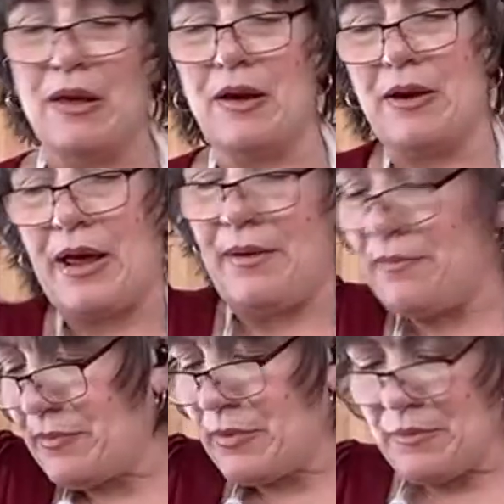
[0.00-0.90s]
Okay.
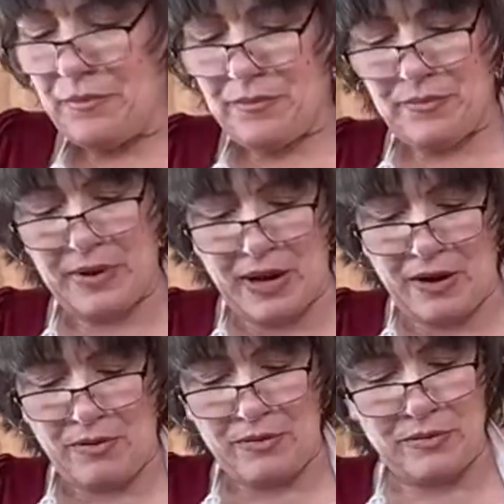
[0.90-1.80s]

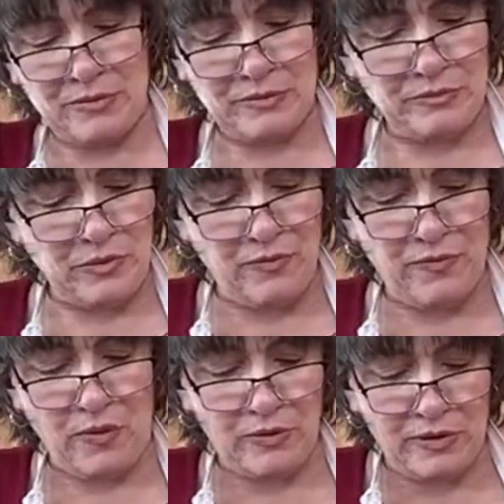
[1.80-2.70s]
Now we'll
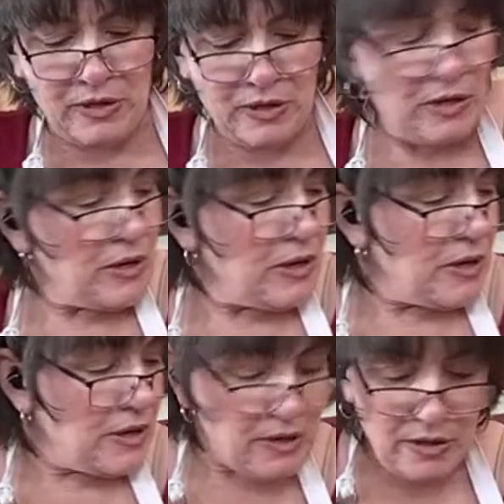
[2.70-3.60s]
fold
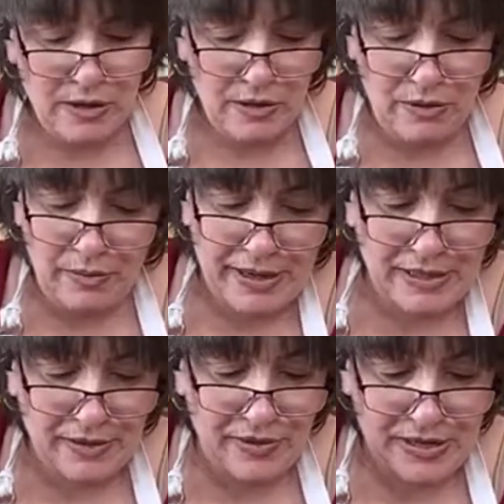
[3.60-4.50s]
the
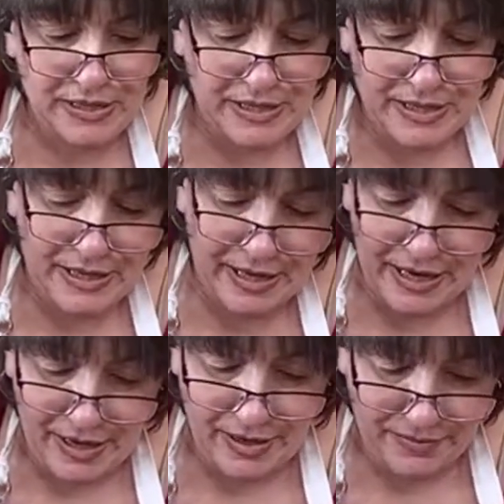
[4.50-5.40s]
rest of this into
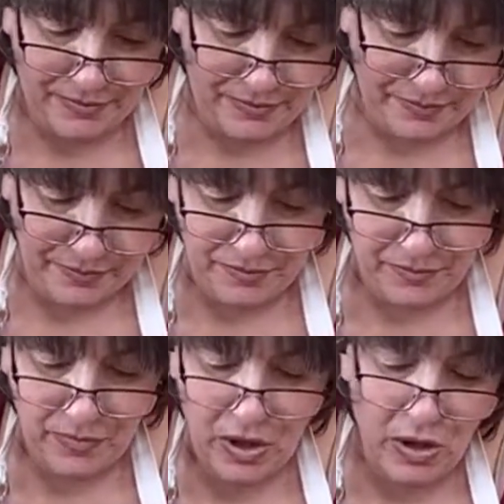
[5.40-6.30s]
here.
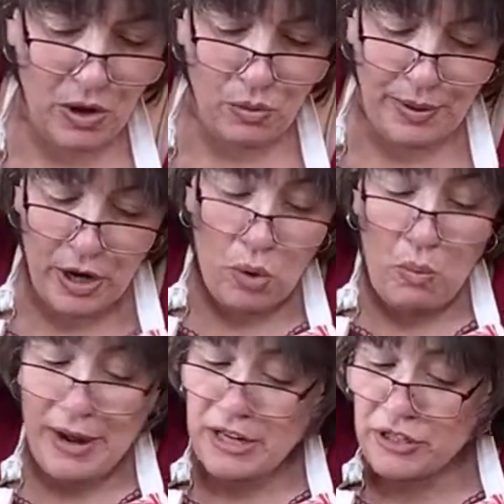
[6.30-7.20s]
We don't
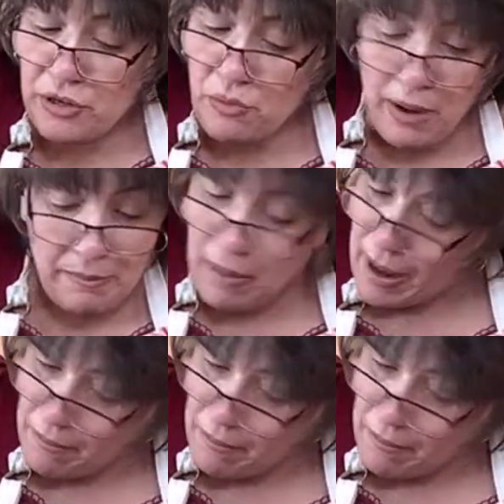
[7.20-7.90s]
want to do what my